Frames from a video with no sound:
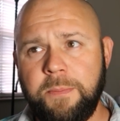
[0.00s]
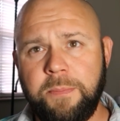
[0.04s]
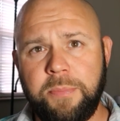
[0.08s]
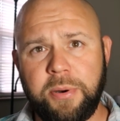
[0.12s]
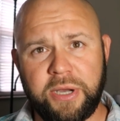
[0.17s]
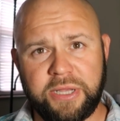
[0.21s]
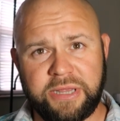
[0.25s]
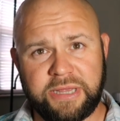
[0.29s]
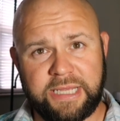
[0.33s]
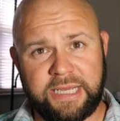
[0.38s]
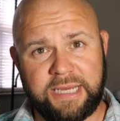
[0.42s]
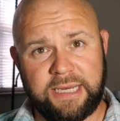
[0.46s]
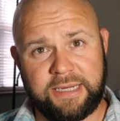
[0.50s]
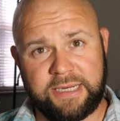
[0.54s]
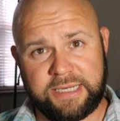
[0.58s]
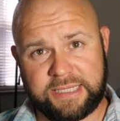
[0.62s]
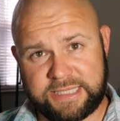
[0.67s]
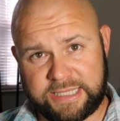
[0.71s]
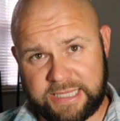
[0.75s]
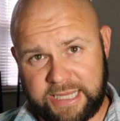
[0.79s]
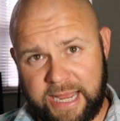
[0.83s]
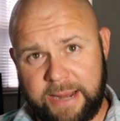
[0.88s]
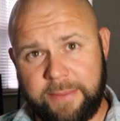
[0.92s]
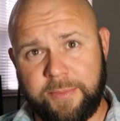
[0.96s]
put the
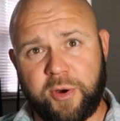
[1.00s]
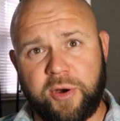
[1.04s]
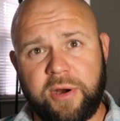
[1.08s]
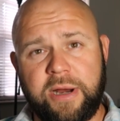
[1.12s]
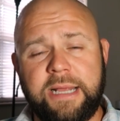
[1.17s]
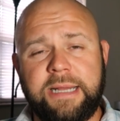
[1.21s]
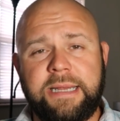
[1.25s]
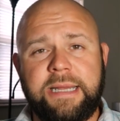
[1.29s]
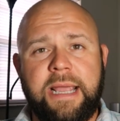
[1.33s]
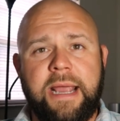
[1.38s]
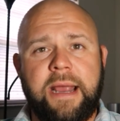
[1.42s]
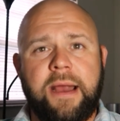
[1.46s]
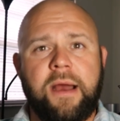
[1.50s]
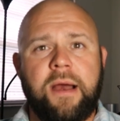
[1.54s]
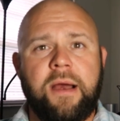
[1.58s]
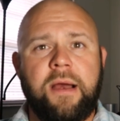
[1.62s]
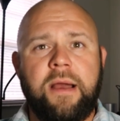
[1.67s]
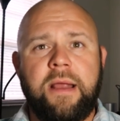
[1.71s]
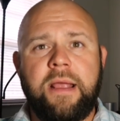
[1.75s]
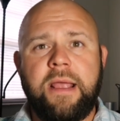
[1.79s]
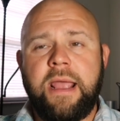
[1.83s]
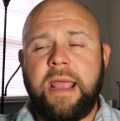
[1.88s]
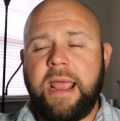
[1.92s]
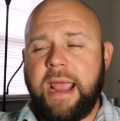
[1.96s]
disclaimer in
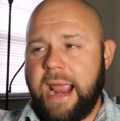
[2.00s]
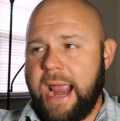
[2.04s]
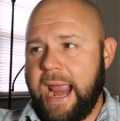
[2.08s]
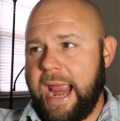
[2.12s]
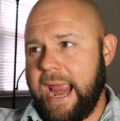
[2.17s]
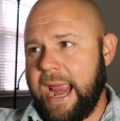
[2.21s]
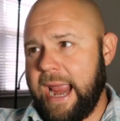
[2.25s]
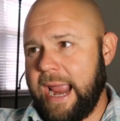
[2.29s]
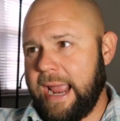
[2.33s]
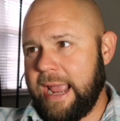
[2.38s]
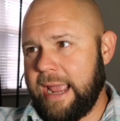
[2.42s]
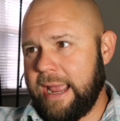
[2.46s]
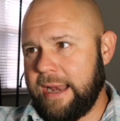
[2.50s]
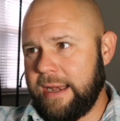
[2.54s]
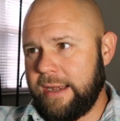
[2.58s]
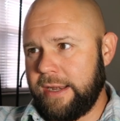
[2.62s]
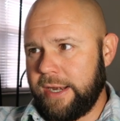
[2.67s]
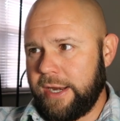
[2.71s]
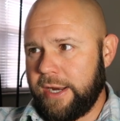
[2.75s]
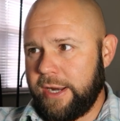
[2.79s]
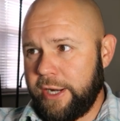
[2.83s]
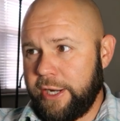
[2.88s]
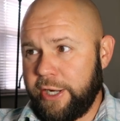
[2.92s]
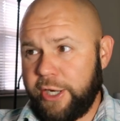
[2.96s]
there,
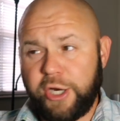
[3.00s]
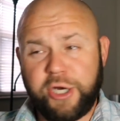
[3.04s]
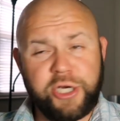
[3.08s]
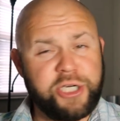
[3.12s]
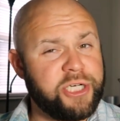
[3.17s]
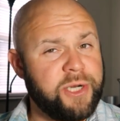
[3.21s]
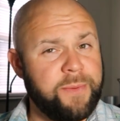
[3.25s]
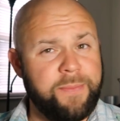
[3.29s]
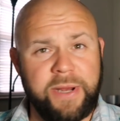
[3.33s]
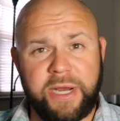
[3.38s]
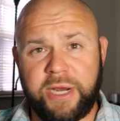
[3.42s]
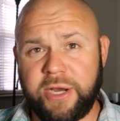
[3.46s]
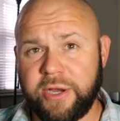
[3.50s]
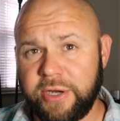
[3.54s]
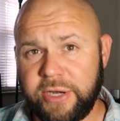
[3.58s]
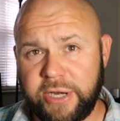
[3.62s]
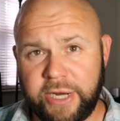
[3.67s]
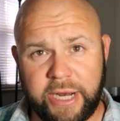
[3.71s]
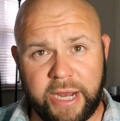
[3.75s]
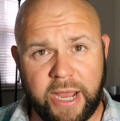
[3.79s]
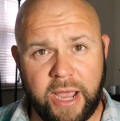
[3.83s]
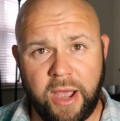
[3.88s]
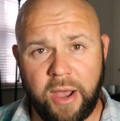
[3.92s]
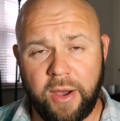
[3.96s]
and you should be good
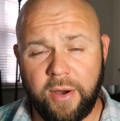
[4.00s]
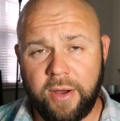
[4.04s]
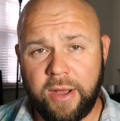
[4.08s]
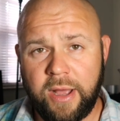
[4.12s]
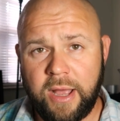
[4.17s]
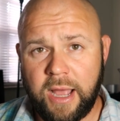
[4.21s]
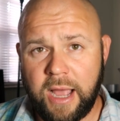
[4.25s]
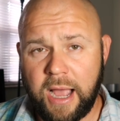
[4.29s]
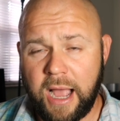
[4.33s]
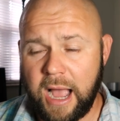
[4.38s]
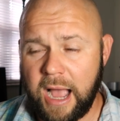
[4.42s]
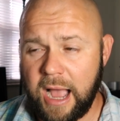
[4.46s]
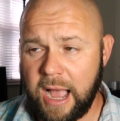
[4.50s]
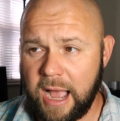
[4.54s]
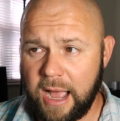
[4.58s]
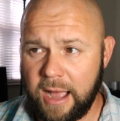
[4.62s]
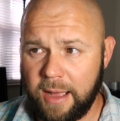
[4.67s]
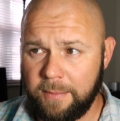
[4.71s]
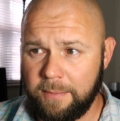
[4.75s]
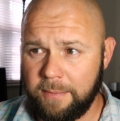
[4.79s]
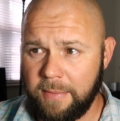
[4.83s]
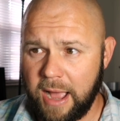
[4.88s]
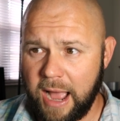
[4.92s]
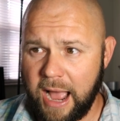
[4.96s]
to go.
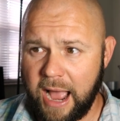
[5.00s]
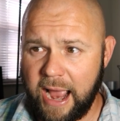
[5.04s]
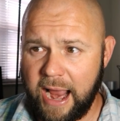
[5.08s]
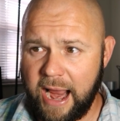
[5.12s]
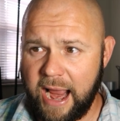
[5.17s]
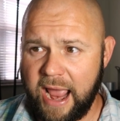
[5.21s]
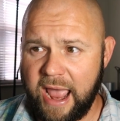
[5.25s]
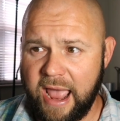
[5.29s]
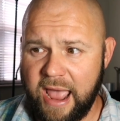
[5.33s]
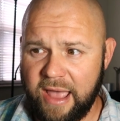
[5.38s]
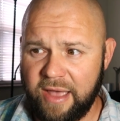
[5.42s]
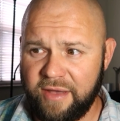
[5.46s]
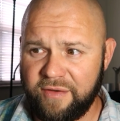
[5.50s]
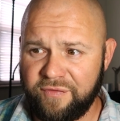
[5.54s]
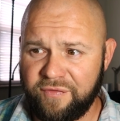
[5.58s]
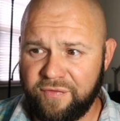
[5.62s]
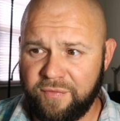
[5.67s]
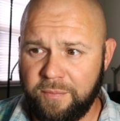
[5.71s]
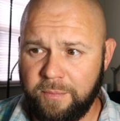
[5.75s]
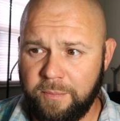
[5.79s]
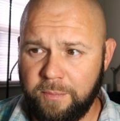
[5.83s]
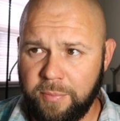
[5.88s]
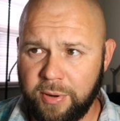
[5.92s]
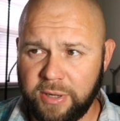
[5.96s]
Um, I
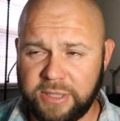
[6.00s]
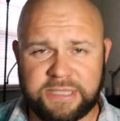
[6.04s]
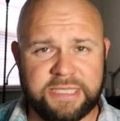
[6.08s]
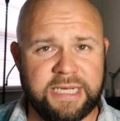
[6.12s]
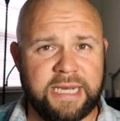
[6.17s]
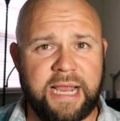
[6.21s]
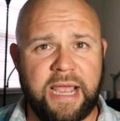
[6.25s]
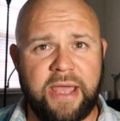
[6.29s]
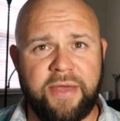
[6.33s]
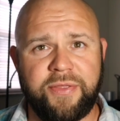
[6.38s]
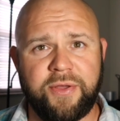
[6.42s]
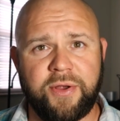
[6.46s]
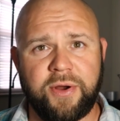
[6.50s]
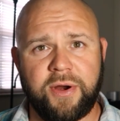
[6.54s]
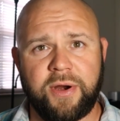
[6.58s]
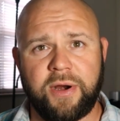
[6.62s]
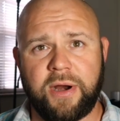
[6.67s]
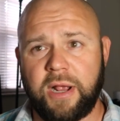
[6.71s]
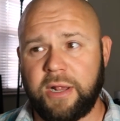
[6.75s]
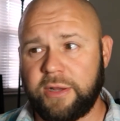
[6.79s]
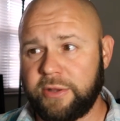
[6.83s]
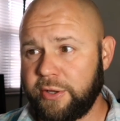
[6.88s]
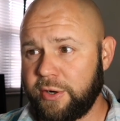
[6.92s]
have put together a